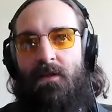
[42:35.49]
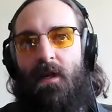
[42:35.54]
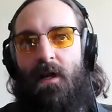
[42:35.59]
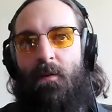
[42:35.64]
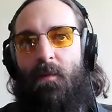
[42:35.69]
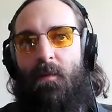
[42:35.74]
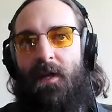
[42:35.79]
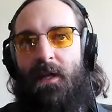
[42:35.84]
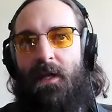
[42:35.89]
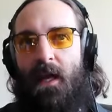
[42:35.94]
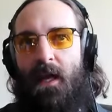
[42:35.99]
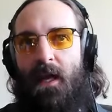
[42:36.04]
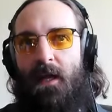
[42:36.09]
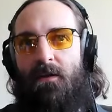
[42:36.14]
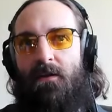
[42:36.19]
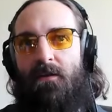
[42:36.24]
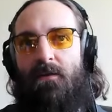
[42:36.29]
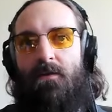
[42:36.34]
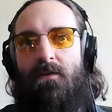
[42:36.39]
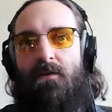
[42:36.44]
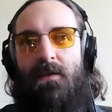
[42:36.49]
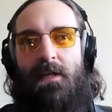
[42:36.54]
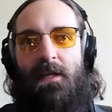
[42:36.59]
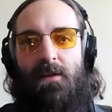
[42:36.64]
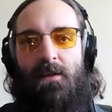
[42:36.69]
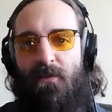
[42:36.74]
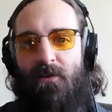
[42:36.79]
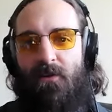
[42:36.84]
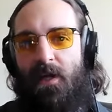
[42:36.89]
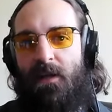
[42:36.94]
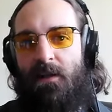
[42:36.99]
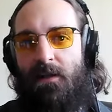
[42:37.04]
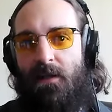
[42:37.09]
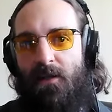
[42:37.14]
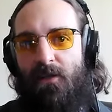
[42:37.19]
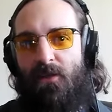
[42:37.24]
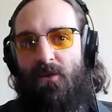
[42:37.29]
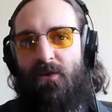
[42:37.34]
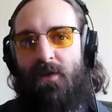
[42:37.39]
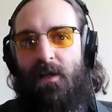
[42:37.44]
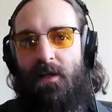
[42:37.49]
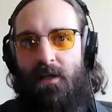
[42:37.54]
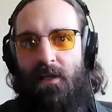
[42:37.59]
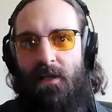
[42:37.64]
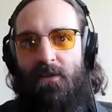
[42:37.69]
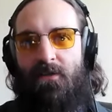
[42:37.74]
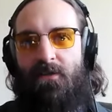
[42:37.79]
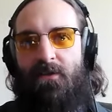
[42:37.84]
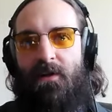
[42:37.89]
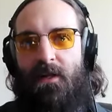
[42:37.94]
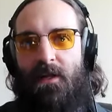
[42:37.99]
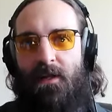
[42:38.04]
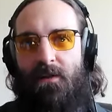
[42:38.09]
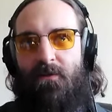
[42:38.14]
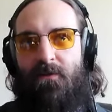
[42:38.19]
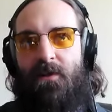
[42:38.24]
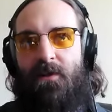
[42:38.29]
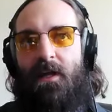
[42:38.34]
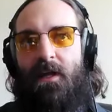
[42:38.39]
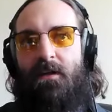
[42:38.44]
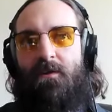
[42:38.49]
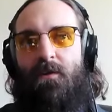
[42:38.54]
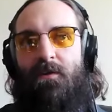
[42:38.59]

Again, Ethernet, Ethernet, Ethernet, Ethernet.